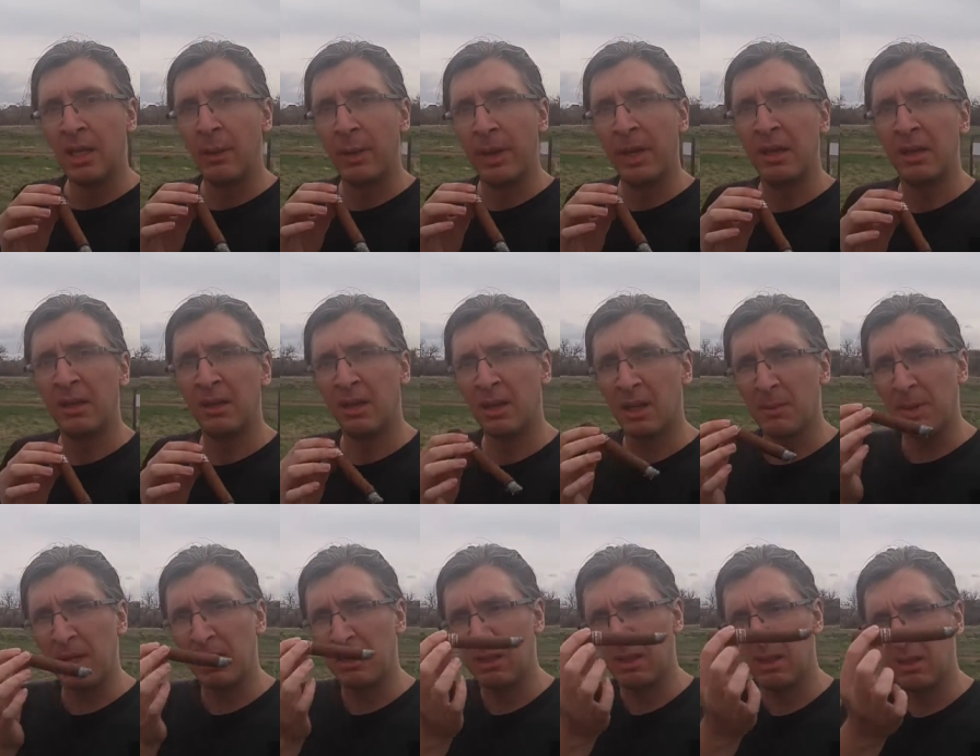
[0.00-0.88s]
Anyway, I'll
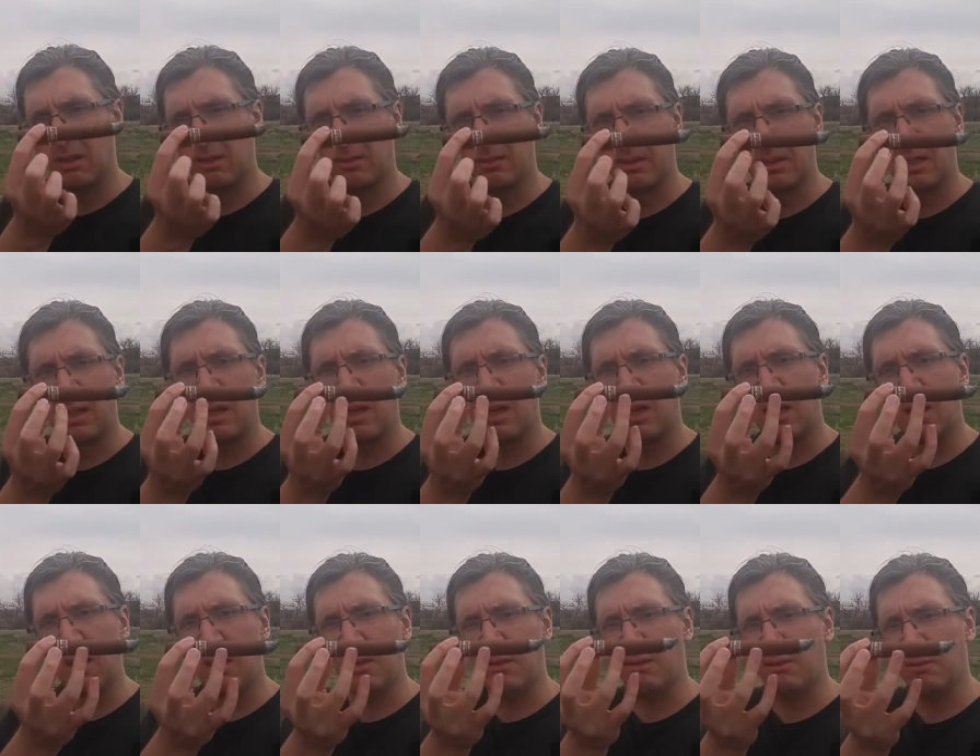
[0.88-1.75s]
get back to you
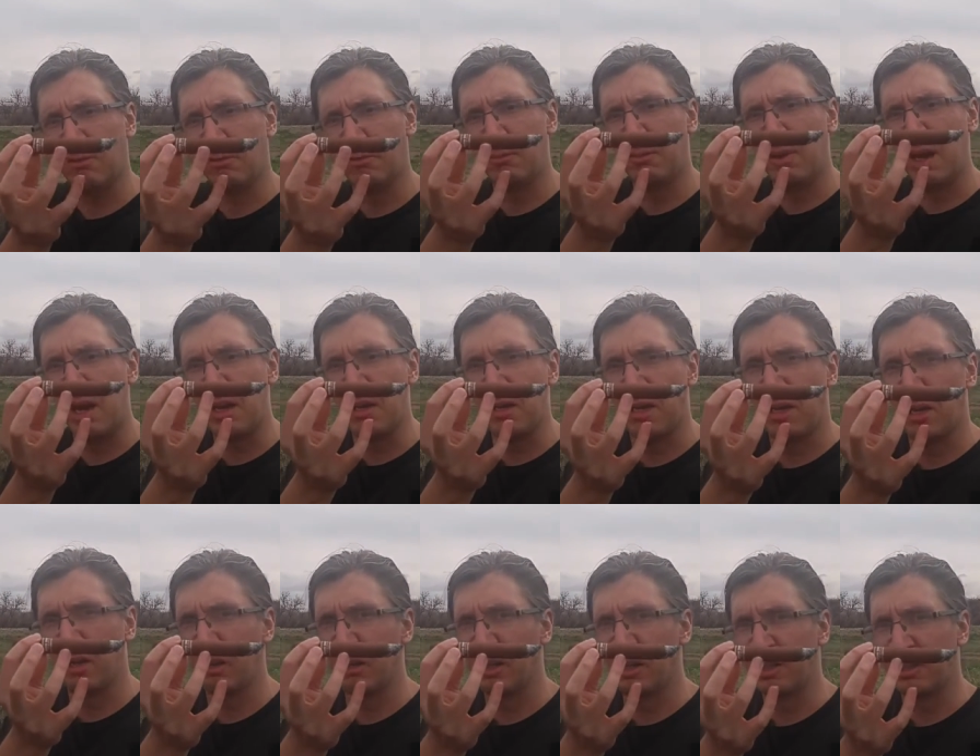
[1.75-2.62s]
kind of about in
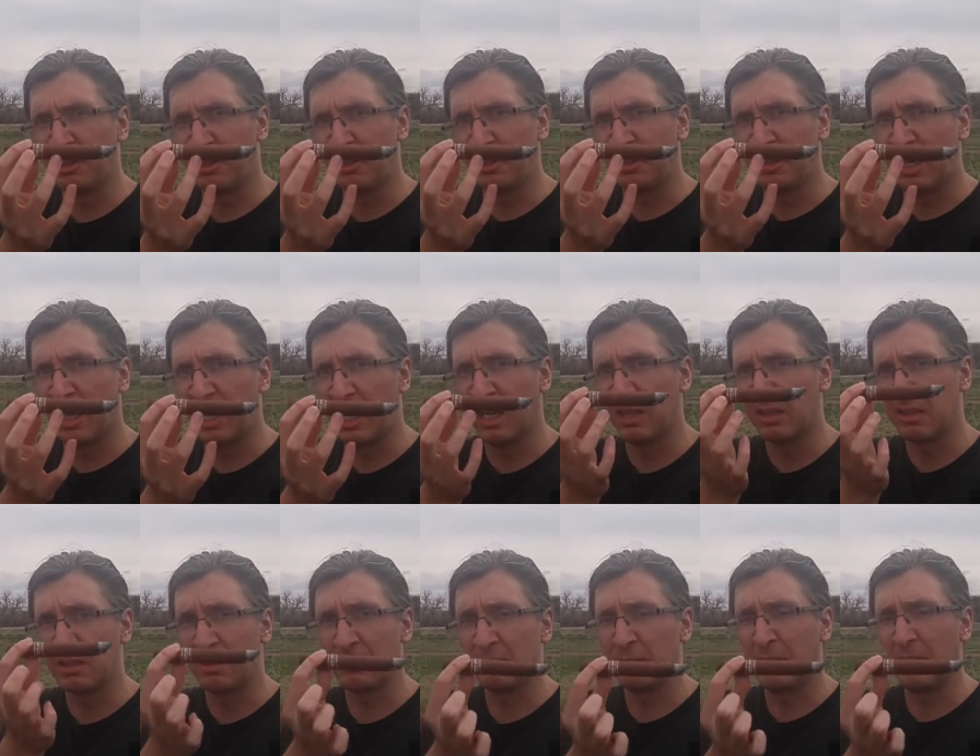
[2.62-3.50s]
here-ish, I
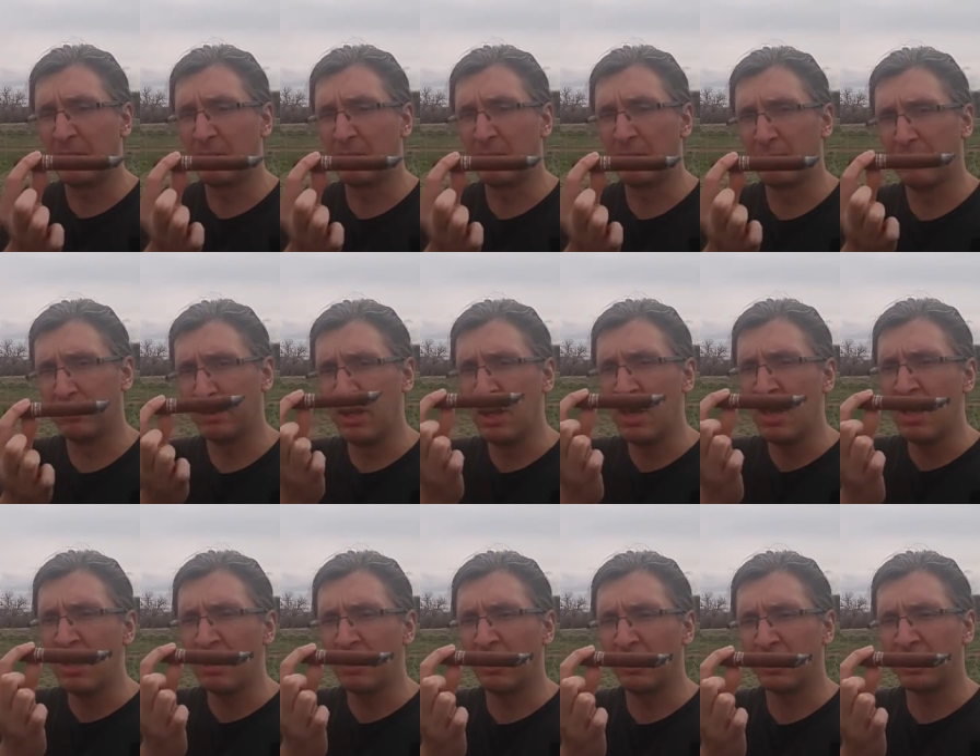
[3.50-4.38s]
guess, about
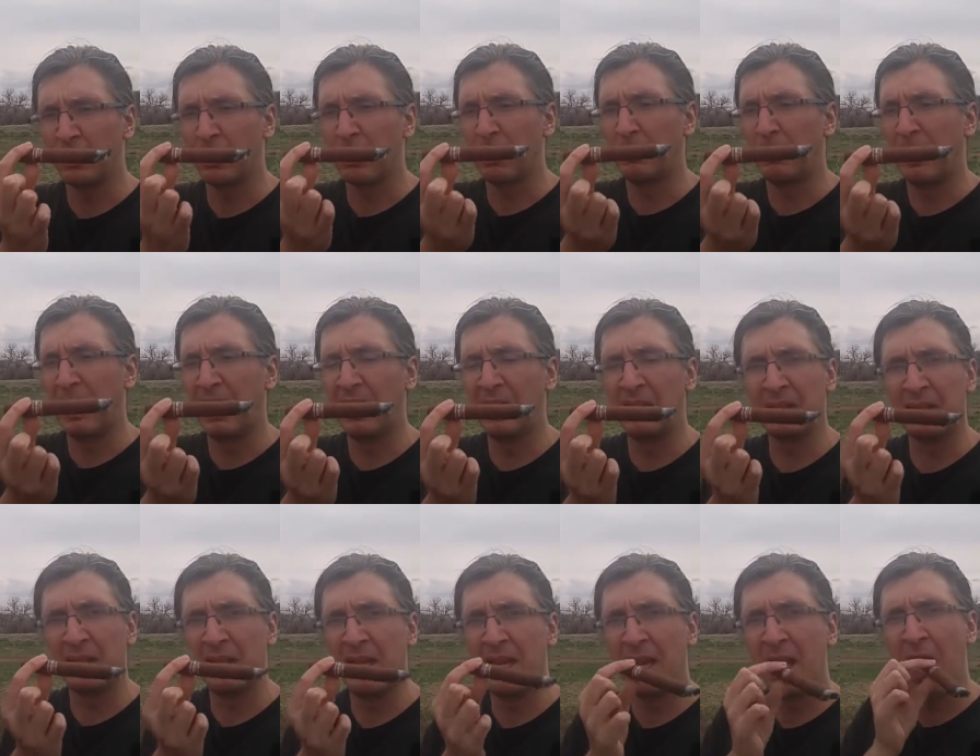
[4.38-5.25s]
close to where the band
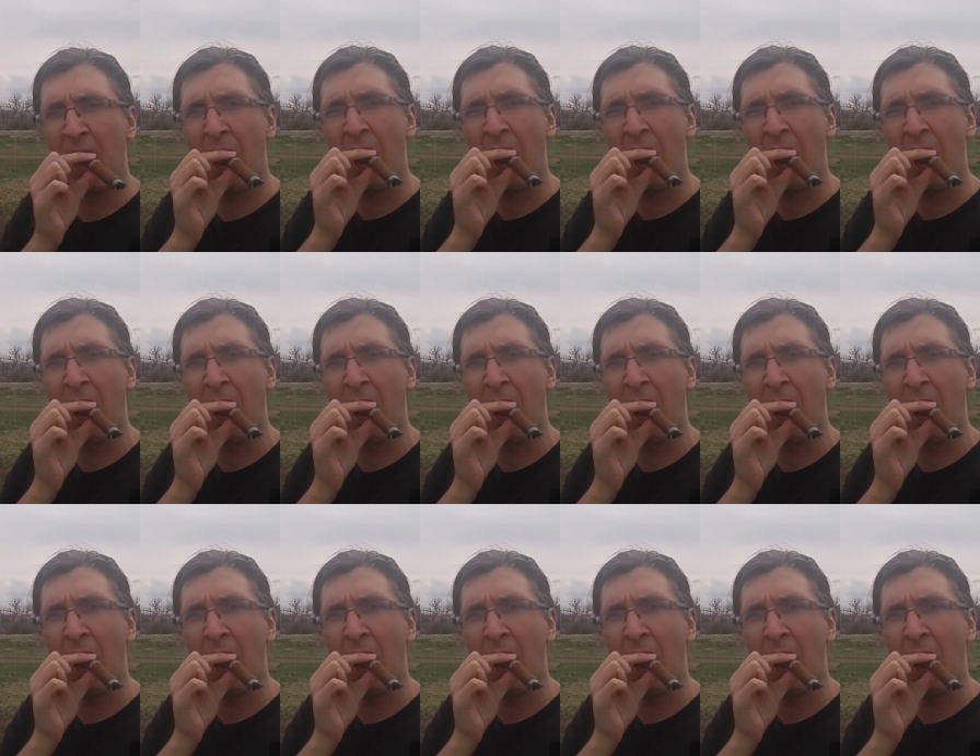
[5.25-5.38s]
is.